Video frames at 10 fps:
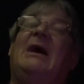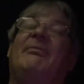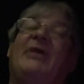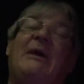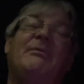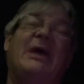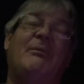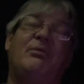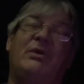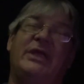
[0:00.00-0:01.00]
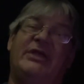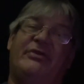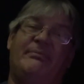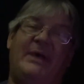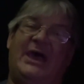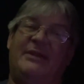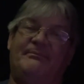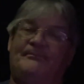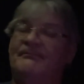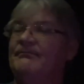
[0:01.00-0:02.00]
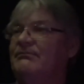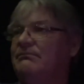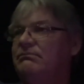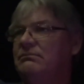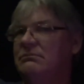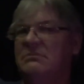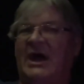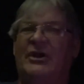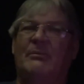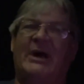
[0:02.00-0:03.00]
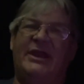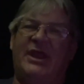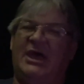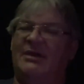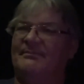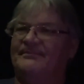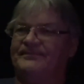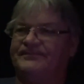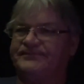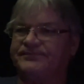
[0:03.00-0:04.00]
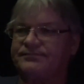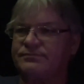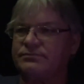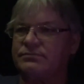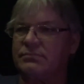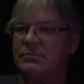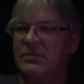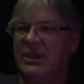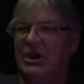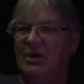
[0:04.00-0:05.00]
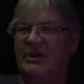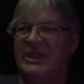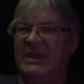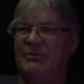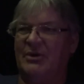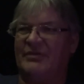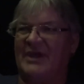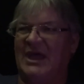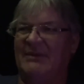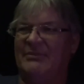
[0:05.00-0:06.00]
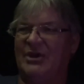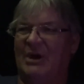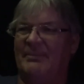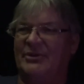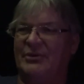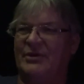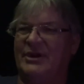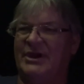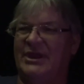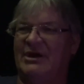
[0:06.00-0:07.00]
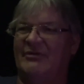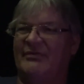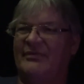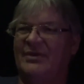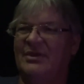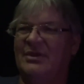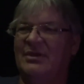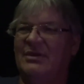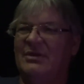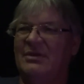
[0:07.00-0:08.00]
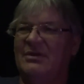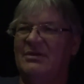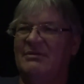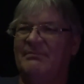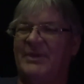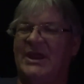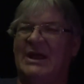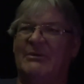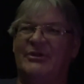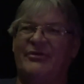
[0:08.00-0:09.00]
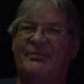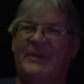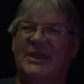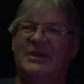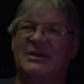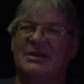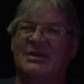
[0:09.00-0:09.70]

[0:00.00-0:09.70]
that really isn't bad. I don't mind that. It gave you the opportunity of being able to speak,